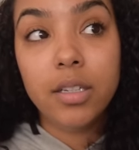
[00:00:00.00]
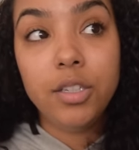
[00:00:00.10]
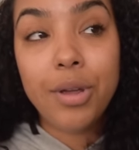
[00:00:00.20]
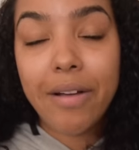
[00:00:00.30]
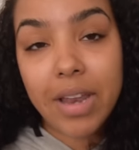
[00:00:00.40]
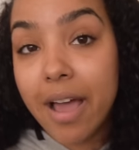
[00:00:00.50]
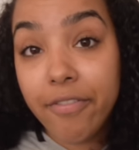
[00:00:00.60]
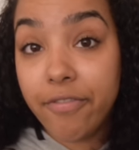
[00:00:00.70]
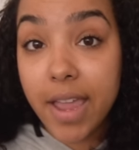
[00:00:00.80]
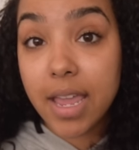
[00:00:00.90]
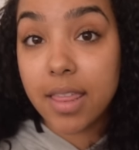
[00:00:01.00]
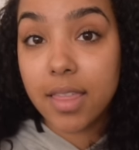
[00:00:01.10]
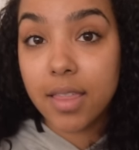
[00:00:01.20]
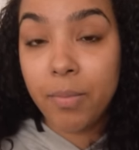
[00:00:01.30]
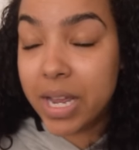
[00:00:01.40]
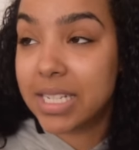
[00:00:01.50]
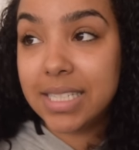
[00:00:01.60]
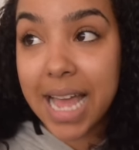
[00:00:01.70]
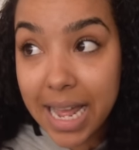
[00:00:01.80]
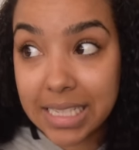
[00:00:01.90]
you have to have faith because
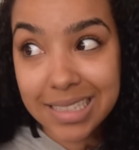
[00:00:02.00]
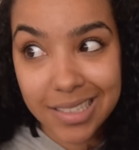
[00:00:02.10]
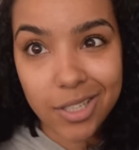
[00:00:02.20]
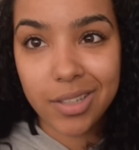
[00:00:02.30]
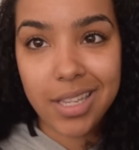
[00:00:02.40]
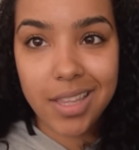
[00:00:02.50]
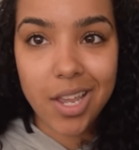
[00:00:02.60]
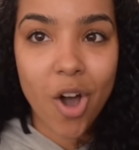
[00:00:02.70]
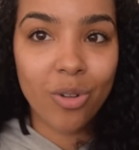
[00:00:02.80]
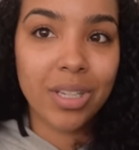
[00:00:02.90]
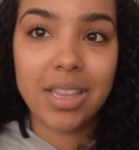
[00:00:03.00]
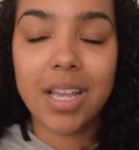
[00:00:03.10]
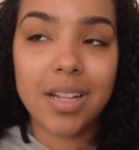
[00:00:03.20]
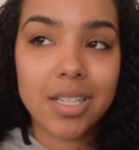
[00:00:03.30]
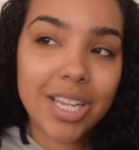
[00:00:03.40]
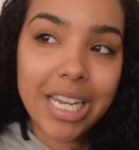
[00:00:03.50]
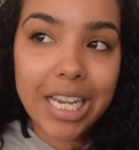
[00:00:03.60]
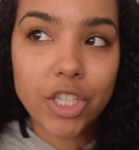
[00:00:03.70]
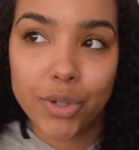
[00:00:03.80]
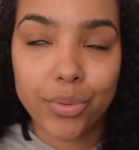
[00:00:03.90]
that is literally the only thing that's going to
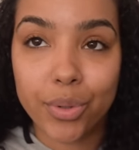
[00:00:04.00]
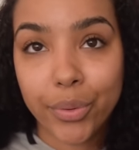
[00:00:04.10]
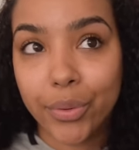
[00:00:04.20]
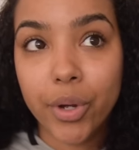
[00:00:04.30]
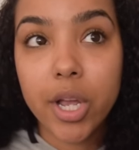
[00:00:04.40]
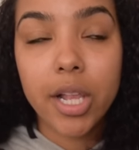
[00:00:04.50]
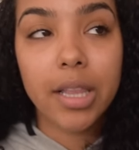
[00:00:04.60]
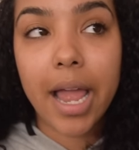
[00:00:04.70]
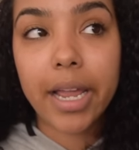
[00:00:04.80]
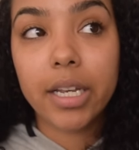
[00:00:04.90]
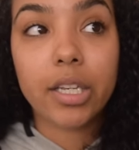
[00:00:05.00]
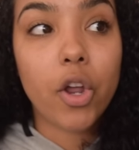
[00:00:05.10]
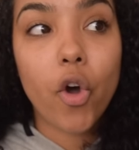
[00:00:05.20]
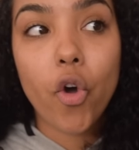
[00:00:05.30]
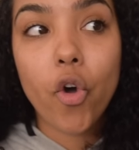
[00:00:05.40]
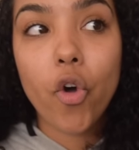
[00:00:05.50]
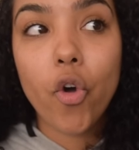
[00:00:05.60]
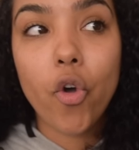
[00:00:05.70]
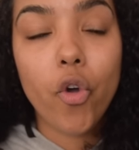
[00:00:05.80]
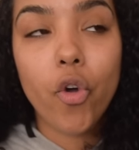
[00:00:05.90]
get you through like
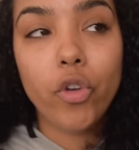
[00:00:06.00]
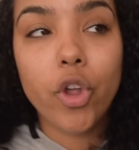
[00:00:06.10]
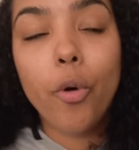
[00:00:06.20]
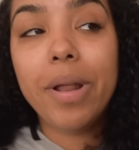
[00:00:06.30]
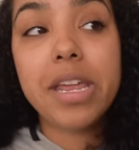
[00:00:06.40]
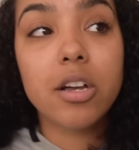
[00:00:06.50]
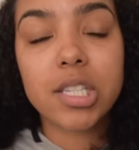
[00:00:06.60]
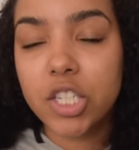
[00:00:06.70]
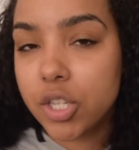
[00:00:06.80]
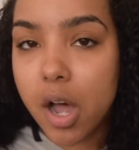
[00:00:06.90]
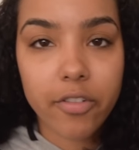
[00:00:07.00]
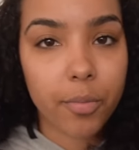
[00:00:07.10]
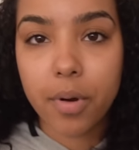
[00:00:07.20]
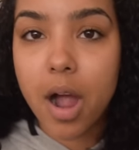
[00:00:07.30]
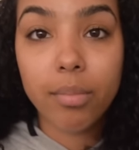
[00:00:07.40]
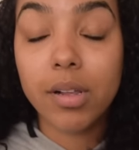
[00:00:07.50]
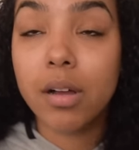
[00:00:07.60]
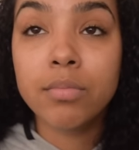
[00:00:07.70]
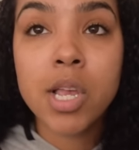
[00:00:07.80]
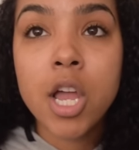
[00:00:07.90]
no nobody else can solve your
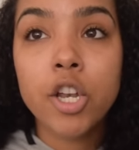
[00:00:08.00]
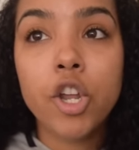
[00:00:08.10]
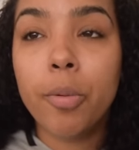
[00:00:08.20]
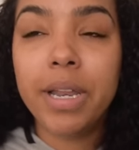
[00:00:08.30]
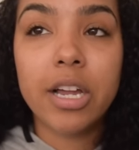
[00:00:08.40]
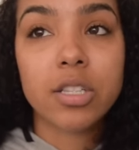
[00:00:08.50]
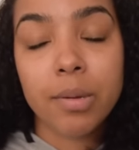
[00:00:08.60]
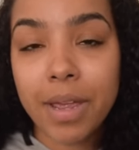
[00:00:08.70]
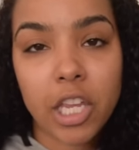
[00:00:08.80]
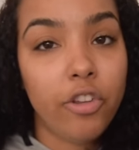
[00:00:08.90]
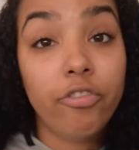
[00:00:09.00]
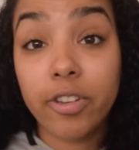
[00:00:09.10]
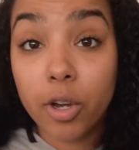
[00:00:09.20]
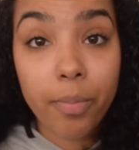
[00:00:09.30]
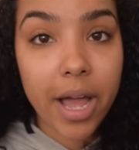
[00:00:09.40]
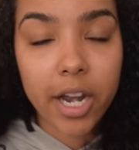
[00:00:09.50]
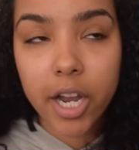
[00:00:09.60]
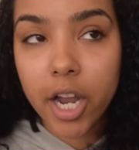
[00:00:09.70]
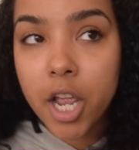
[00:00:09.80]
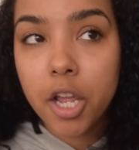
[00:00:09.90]
problems nobody else can make you feel
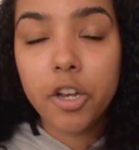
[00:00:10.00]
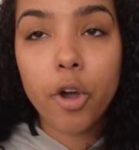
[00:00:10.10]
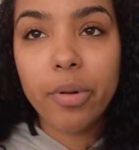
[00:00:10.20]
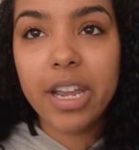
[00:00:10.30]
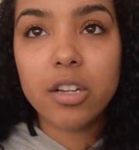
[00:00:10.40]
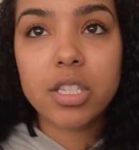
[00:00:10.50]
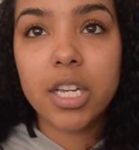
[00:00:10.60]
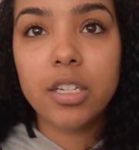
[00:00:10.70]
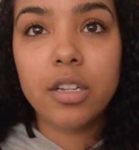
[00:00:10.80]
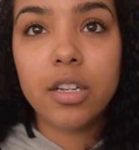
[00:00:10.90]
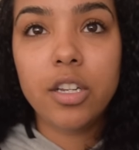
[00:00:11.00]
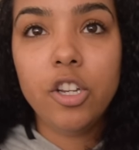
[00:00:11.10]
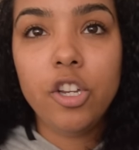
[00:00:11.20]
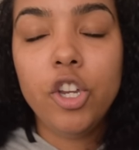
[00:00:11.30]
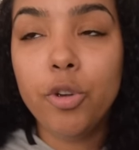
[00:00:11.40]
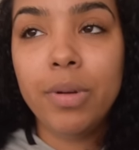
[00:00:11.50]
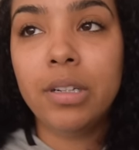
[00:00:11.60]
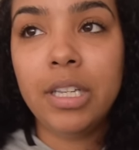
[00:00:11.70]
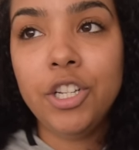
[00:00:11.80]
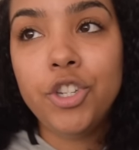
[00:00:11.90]
better nobody else can
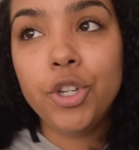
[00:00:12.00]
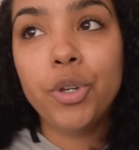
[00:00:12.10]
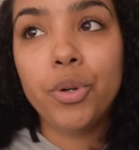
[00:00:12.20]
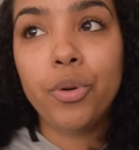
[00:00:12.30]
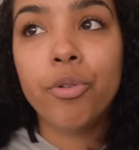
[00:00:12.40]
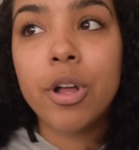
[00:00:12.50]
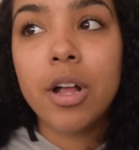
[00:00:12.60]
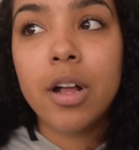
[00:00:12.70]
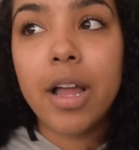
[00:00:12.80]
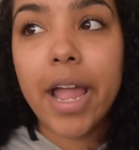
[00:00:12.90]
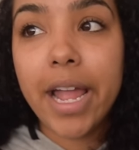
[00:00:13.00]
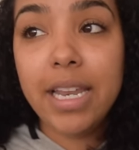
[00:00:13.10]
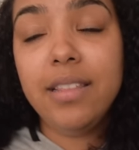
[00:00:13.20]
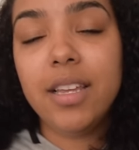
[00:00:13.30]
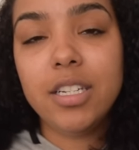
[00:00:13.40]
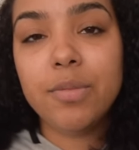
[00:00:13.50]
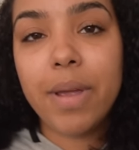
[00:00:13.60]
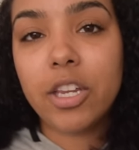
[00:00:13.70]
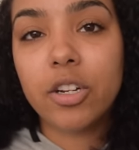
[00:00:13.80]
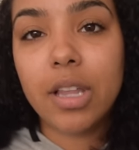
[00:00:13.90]
humanly do anything to
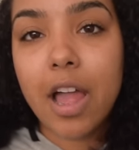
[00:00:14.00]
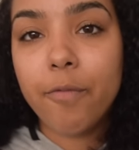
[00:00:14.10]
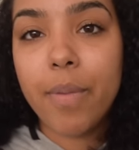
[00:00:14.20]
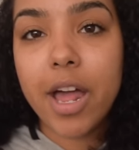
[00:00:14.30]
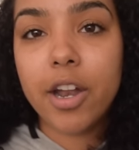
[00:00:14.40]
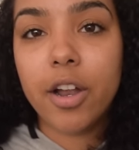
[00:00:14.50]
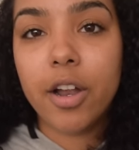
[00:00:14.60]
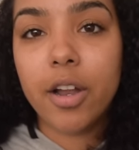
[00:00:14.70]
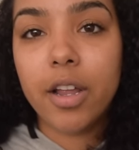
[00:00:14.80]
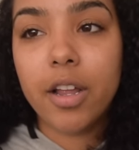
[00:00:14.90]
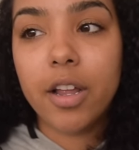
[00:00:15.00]
make your life better